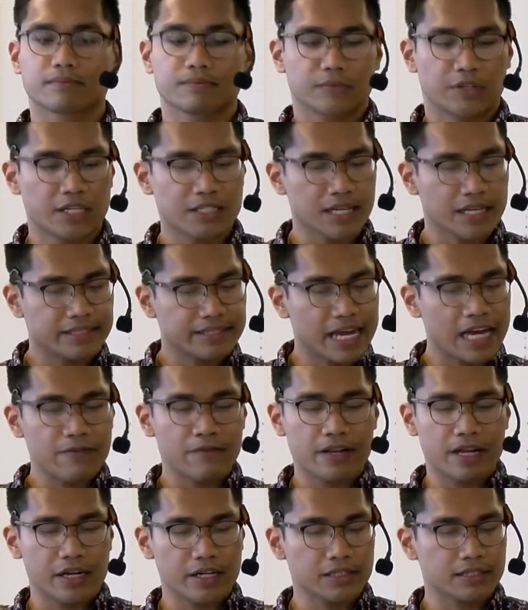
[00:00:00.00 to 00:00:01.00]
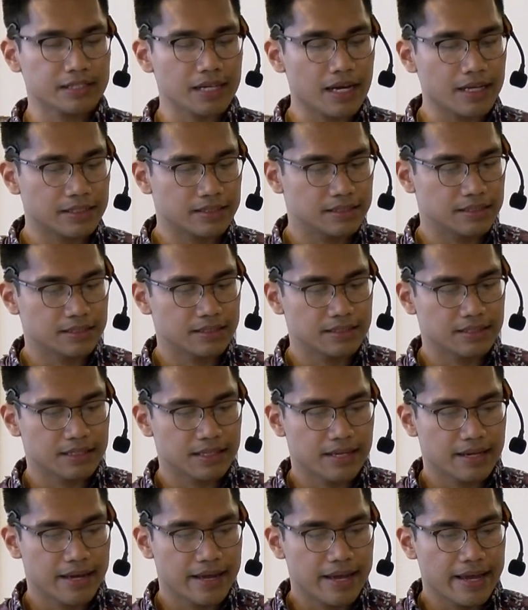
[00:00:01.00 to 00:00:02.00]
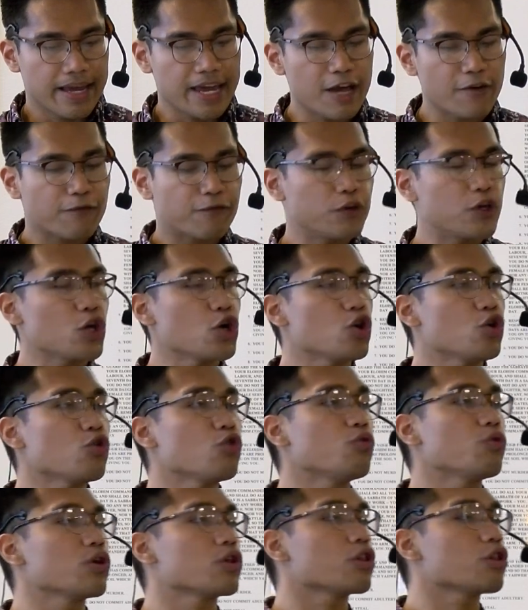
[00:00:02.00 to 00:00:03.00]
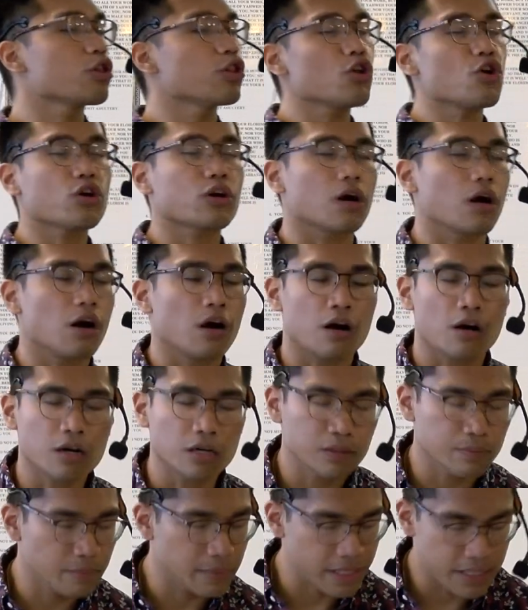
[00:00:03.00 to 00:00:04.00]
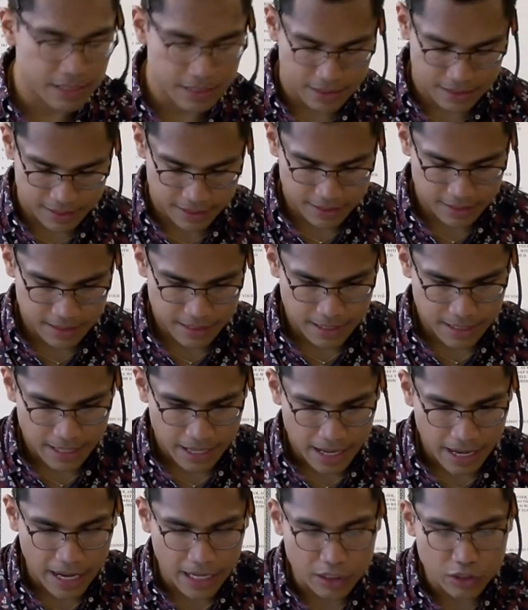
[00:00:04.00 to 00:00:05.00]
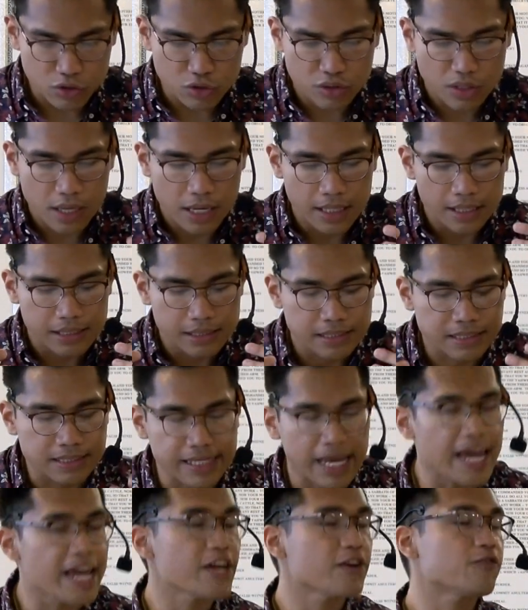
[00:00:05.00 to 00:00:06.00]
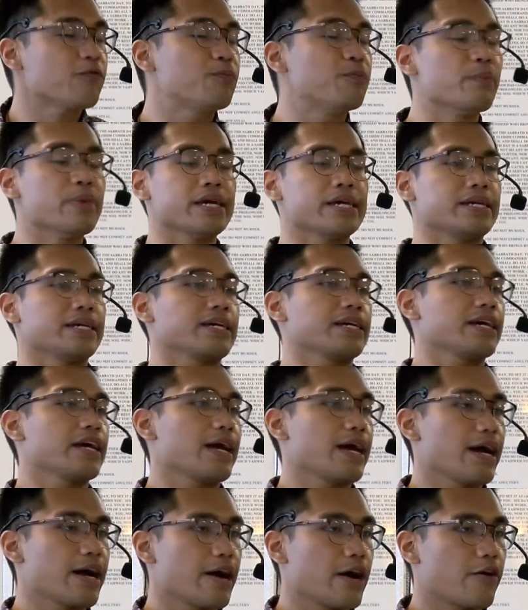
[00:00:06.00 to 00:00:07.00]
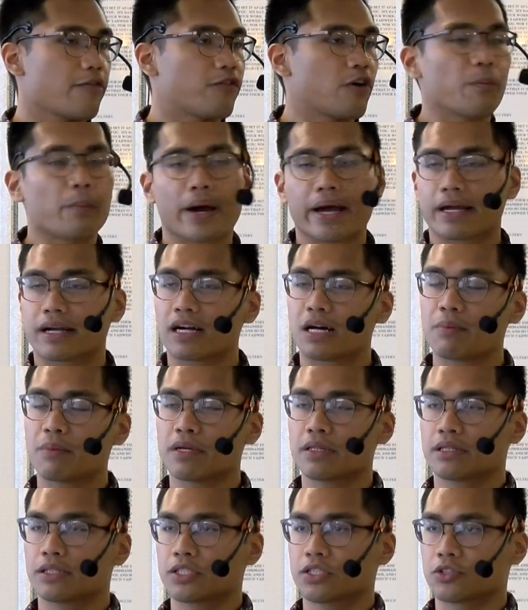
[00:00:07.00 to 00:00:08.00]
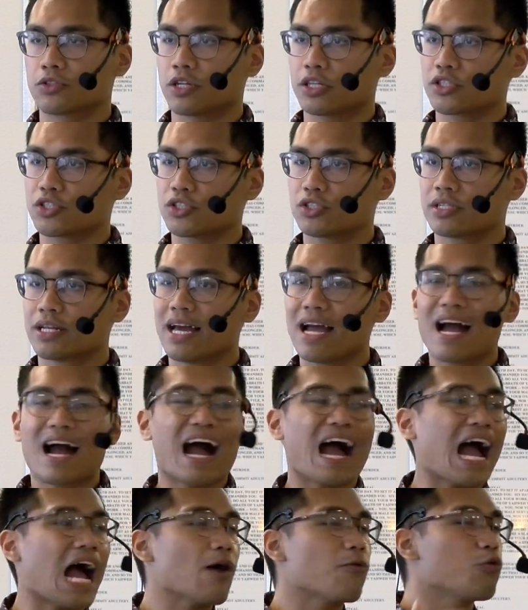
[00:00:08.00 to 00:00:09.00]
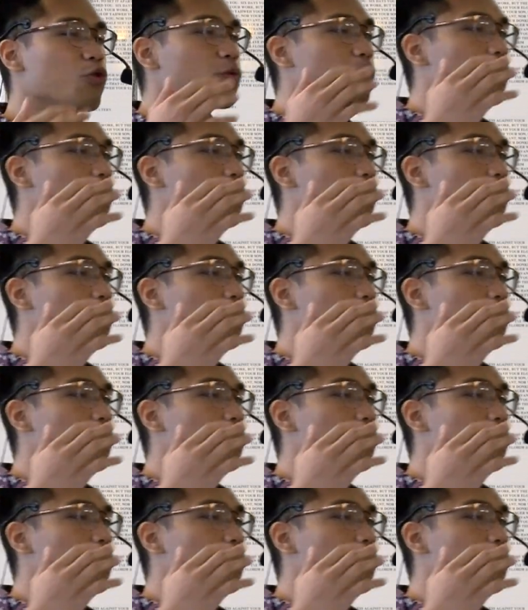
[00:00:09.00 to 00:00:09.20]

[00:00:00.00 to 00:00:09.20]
Just like David here said, if you will look on me and save me from my coming destruction, I will